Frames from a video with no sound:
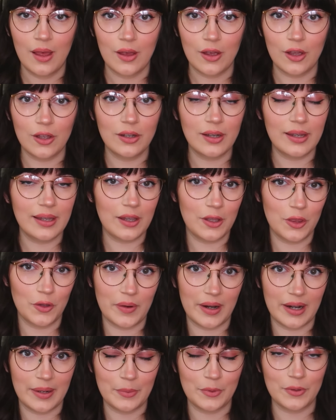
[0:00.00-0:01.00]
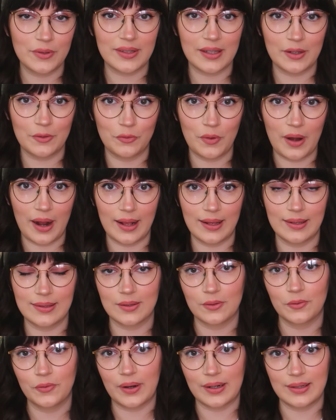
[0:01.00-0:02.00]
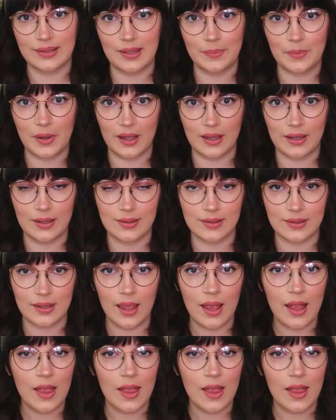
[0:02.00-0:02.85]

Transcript: unlike other animals like rats and fancy mice